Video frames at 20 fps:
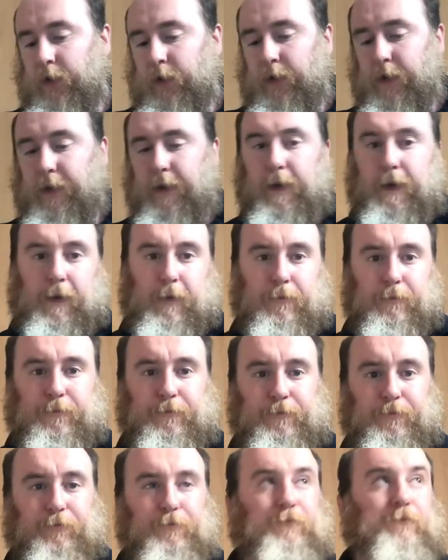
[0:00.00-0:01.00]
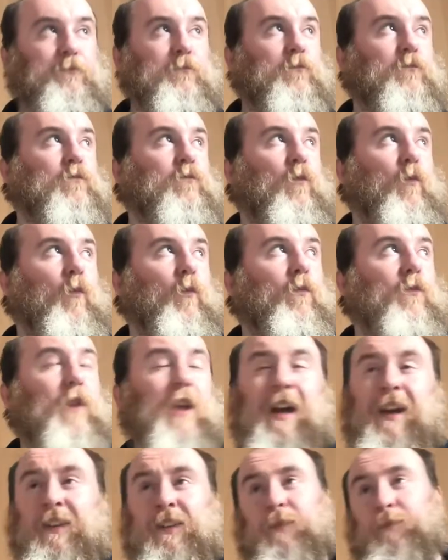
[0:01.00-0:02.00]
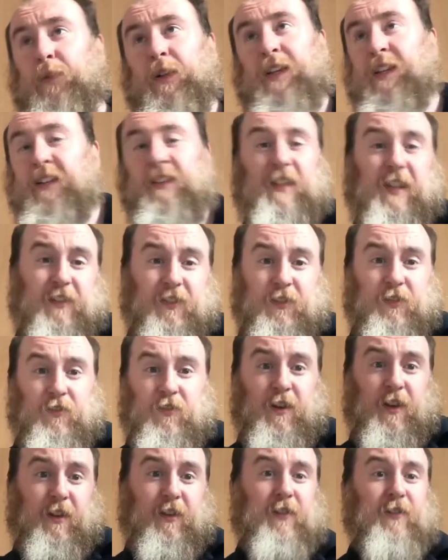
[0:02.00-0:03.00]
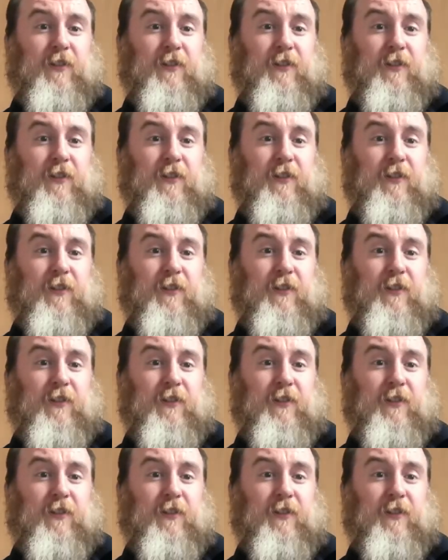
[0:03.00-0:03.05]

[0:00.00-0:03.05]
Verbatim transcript: yeah. And I'm playing Assassin's Creed,